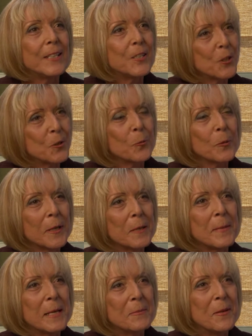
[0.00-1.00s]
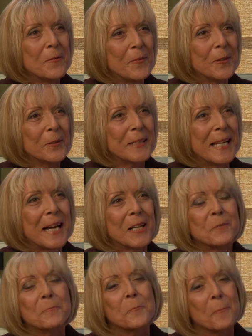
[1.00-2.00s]
just really made me feel
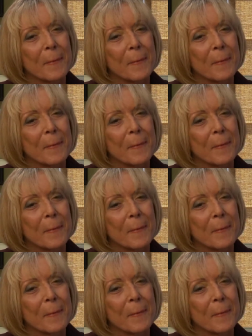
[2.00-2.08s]
down.